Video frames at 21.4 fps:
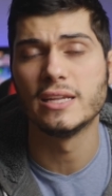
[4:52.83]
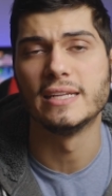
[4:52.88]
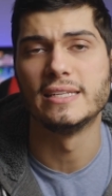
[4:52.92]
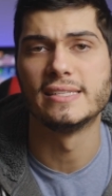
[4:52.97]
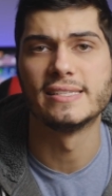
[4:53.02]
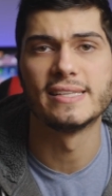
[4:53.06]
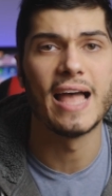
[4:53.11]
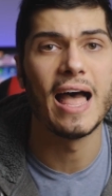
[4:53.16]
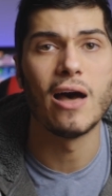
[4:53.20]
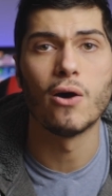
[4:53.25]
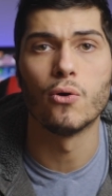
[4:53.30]

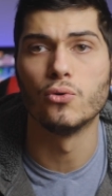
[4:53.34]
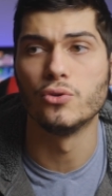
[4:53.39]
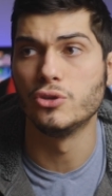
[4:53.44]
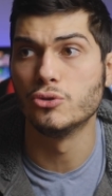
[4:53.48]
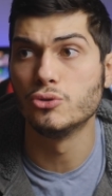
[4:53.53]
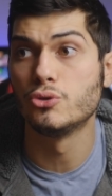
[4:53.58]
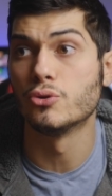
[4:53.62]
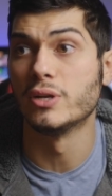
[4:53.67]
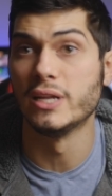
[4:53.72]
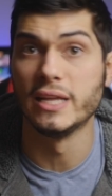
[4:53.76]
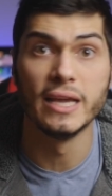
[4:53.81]
that's how
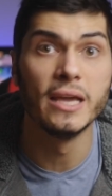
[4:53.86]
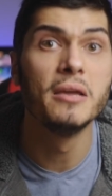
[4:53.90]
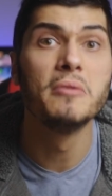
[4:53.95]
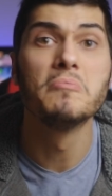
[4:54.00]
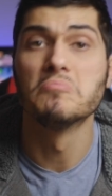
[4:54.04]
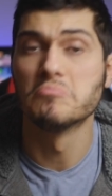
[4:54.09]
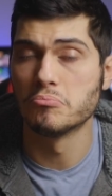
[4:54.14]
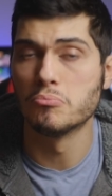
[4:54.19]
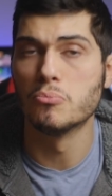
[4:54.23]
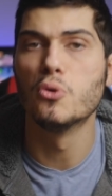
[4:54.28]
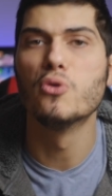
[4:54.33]
usually
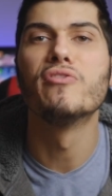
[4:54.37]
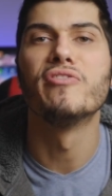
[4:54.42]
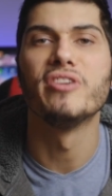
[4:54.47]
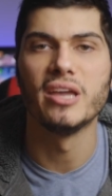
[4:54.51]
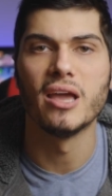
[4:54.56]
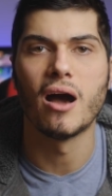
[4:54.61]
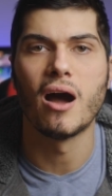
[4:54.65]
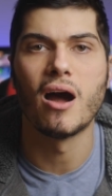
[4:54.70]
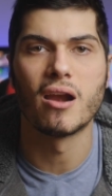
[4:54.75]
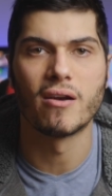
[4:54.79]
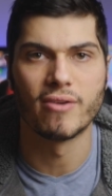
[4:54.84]

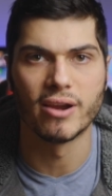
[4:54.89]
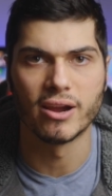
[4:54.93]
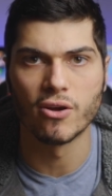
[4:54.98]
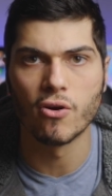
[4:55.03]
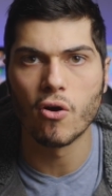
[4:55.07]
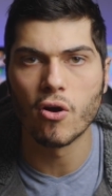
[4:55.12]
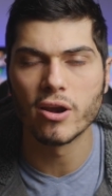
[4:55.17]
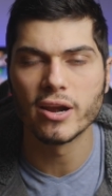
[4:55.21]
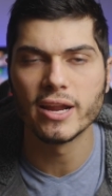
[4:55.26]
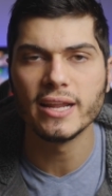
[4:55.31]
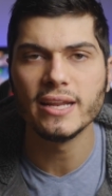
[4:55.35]
movies are
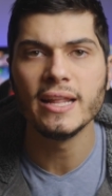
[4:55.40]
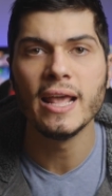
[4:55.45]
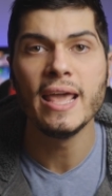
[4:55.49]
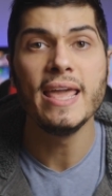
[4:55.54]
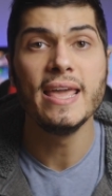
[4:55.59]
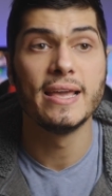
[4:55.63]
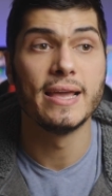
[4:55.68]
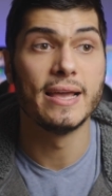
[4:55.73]
recorded,